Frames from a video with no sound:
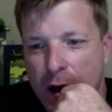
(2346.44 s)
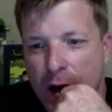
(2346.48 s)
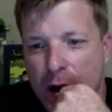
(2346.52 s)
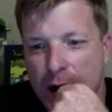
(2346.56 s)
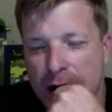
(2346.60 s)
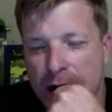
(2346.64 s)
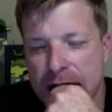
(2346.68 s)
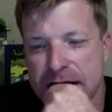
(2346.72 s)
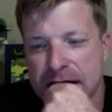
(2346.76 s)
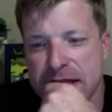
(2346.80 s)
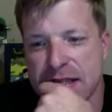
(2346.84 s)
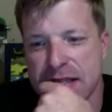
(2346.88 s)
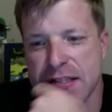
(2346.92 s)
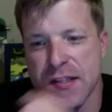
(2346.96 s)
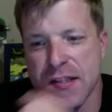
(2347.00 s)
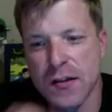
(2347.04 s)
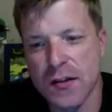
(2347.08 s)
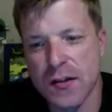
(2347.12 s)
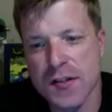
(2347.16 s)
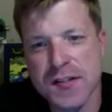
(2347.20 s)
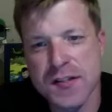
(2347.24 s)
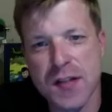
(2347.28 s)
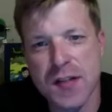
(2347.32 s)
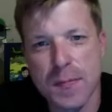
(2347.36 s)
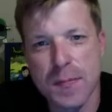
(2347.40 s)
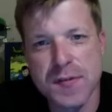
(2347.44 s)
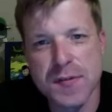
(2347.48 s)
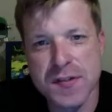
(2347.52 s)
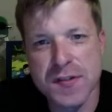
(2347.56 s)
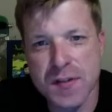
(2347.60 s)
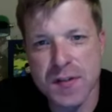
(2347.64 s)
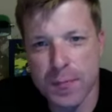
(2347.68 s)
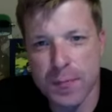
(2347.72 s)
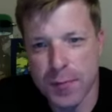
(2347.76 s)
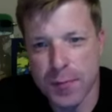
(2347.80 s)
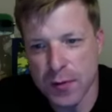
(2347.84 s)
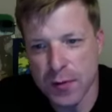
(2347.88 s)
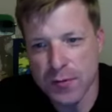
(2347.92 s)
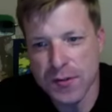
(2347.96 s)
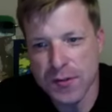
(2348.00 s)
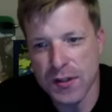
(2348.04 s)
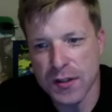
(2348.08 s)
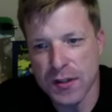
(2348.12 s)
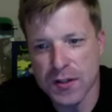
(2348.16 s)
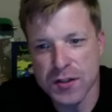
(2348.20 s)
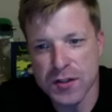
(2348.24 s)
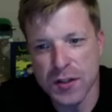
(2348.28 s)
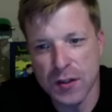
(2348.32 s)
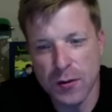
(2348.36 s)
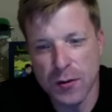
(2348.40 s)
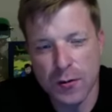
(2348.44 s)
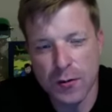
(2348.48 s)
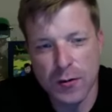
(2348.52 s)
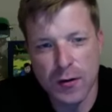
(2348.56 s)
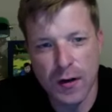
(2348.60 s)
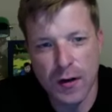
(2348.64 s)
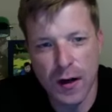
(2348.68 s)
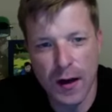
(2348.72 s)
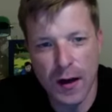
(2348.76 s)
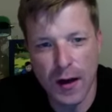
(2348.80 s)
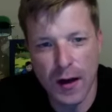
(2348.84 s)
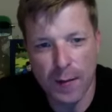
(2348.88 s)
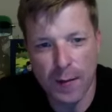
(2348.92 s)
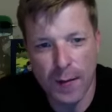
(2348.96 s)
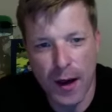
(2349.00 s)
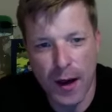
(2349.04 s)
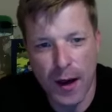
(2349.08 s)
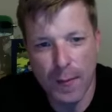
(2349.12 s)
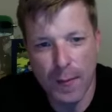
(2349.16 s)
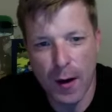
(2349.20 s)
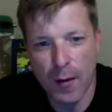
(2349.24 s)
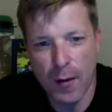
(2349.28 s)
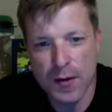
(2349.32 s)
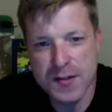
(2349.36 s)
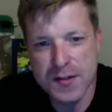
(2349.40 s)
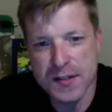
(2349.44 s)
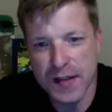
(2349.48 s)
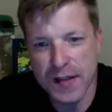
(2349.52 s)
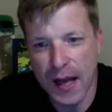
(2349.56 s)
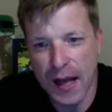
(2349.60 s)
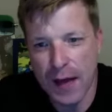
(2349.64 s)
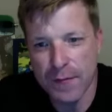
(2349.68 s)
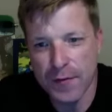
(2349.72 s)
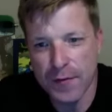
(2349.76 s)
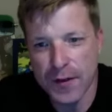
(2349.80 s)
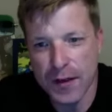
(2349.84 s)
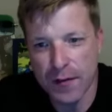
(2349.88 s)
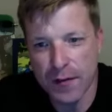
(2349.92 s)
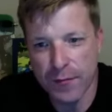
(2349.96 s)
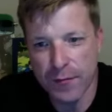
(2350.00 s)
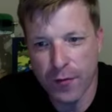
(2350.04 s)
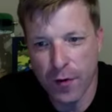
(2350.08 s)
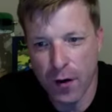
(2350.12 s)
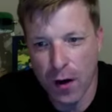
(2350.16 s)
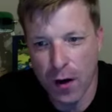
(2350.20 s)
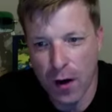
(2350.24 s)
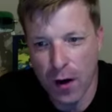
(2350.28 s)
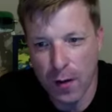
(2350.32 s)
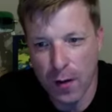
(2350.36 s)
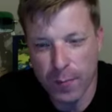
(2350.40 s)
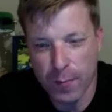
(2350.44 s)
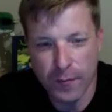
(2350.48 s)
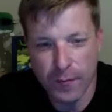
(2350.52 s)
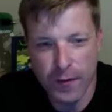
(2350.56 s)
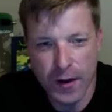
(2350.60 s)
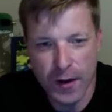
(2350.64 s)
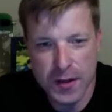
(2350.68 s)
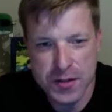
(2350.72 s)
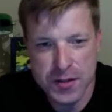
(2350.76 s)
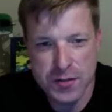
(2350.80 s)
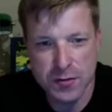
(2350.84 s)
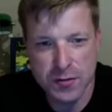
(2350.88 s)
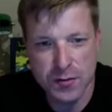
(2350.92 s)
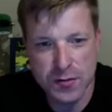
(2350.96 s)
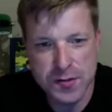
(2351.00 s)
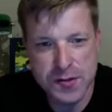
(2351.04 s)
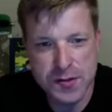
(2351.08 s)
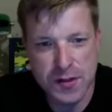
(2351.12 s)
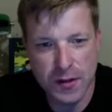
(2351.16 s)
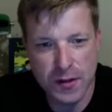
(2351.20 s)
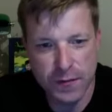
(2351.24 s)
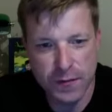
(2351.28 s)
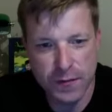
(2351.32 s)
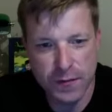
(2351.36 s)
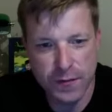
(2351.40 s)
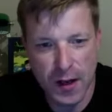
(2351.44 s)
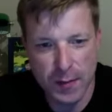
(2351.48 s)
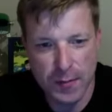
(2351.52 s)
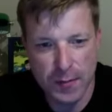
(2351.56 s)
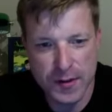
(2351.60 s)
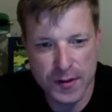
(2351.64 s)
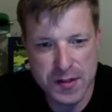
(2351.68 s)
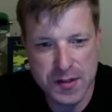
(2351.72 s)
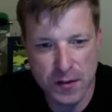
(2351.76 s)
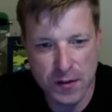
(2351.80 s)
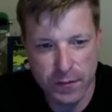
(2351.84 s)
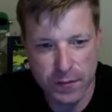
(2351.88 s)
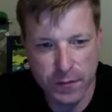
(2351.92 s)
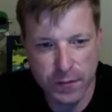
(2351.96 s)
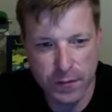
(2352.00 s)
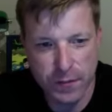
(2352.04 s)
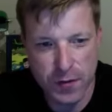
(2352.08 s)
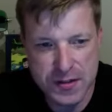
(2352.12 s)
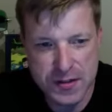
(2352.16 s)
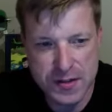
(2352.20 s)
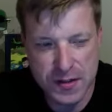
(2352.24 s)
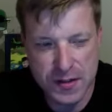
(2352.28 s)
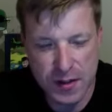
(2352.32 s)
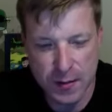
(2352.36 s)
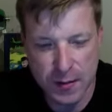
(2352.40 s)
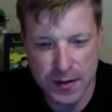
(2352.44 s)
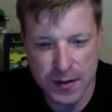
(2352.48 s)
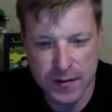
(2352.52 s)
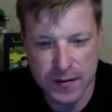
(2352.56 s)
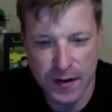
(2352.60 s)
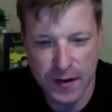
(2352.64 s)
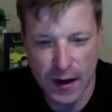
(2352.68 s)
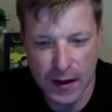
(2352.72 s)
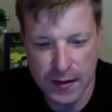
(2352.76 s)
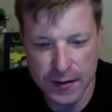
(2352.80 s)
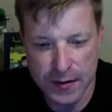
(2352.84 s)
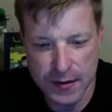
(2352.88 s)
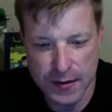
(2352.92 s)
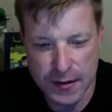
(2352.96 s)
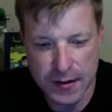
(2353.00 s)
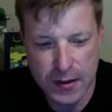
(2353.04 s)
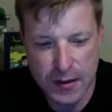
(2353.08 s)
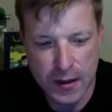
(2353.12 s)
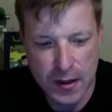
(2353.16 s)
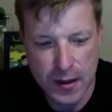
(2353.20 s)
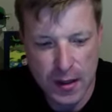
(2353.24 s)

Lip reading: This is still a substance abuse issue. I'm always an advocate for our professionals, their families, their friends, and their mentality.